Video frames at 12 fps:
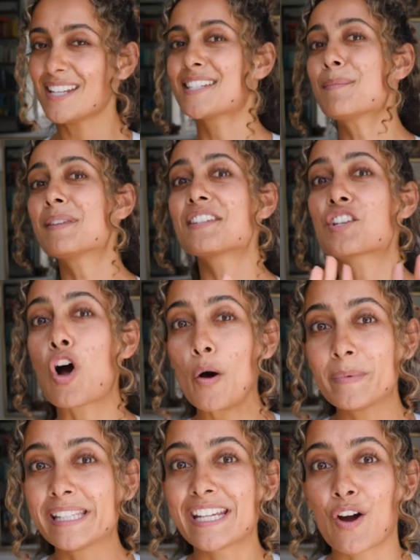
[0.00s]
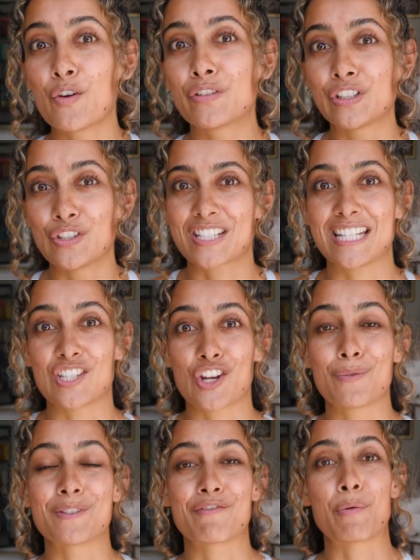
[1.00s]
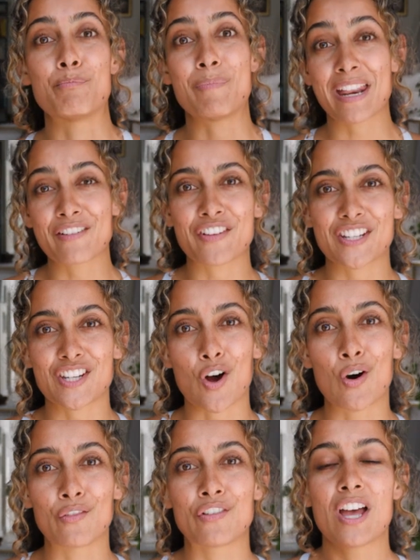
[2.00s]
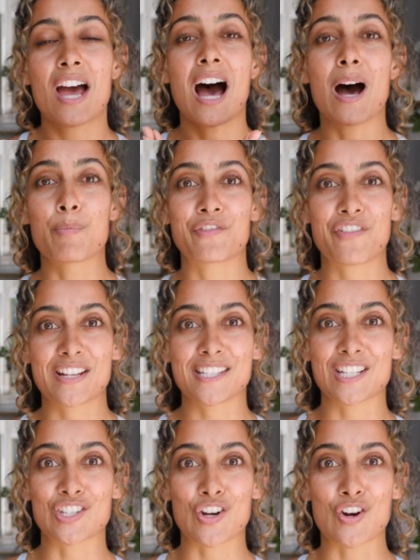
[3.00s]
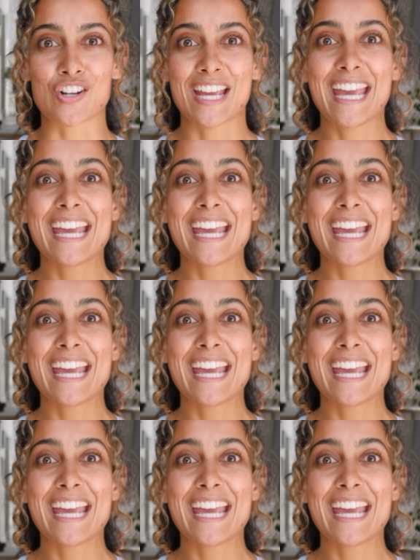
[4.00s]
Something that's commonly overlooked in terms of a benefit of upward facing dog